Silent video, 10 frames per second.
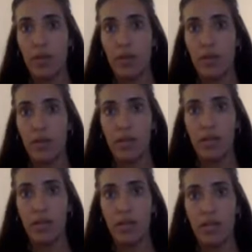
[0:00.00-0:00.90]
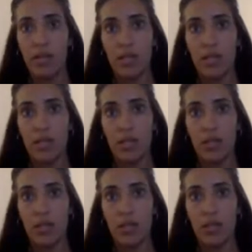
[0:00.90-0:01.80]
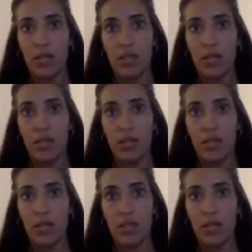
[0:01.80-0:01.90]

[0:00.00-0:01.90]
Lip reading: Okay, this is essentially got